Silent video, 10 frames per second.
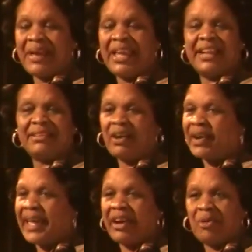my hand
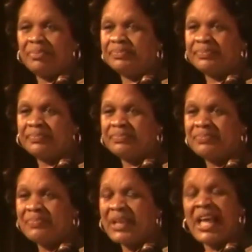caught her hair.
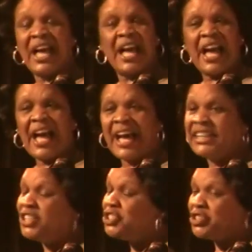I
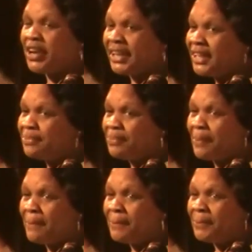didn't jerk it,
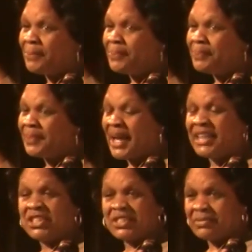
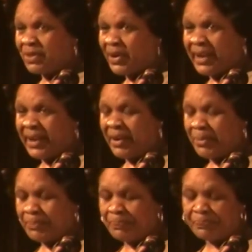I just caught her hair.
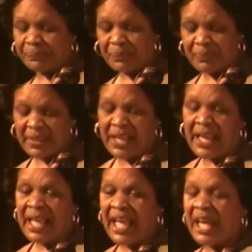
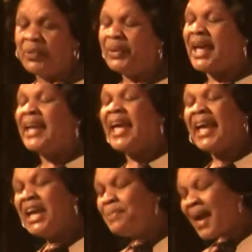And when I
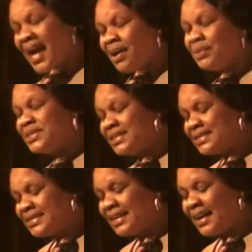came out,
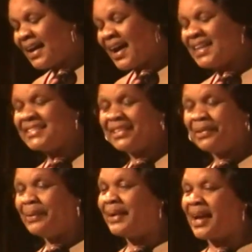I said,
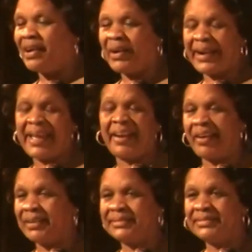Lord, I caught her hair.